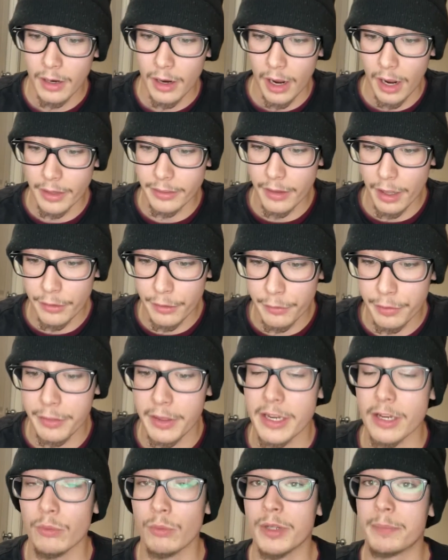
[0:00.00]
Another
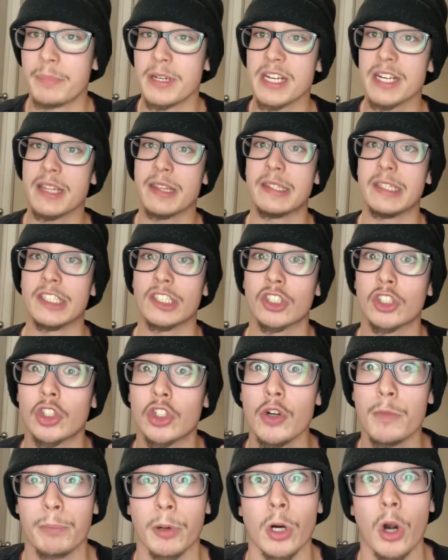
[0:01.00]
thing would be the
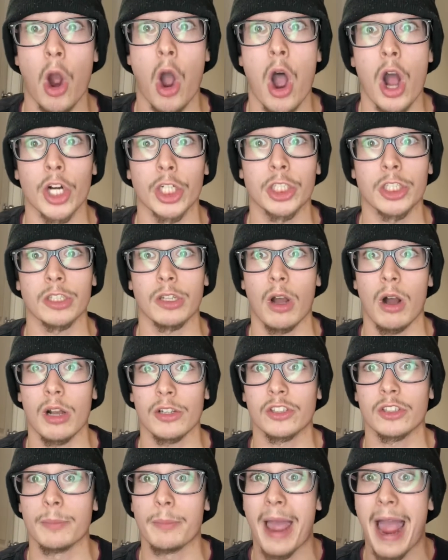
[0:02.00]
super
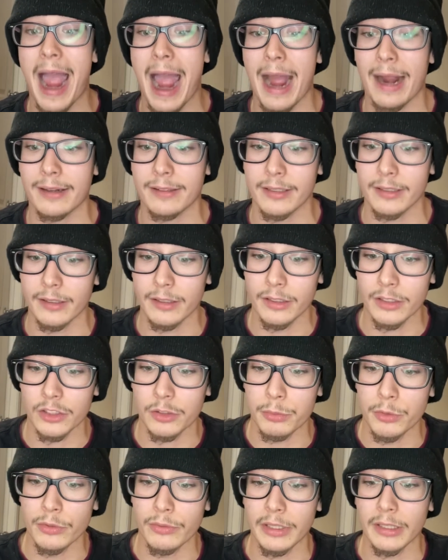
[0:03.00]
awesome acting in this
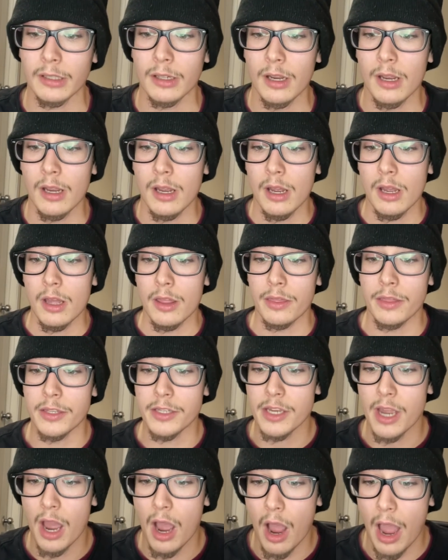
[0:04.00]
movie.
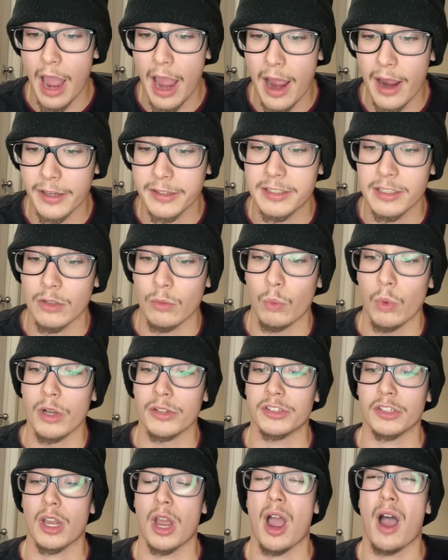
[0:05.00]
The acting
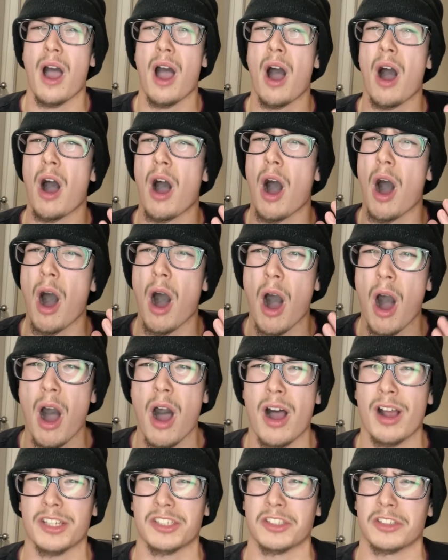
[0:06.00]
was
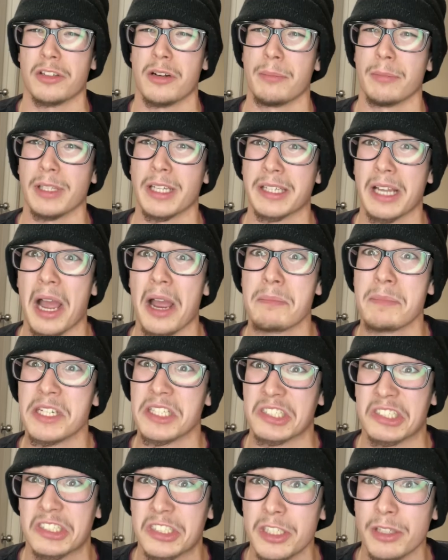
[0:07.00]
awesome. Like, I mean,
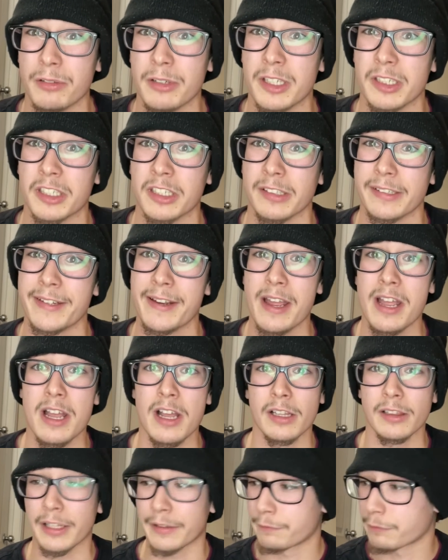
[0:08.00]
seriously.
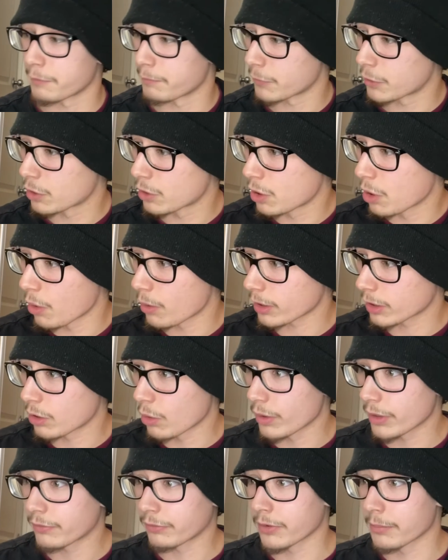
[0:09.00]
Like, from
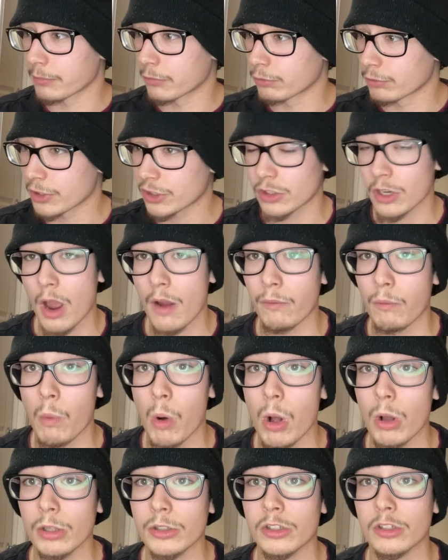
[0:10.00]
going from Christoph
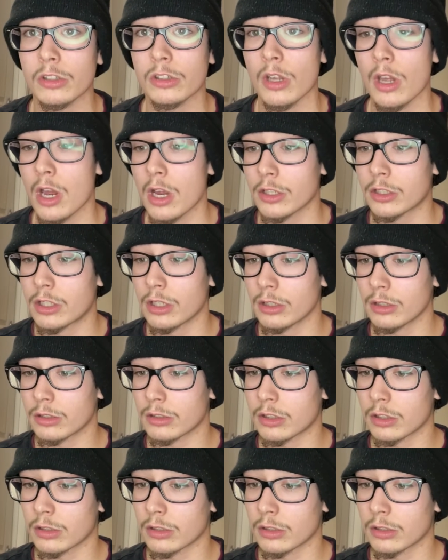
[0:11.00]
Waltz to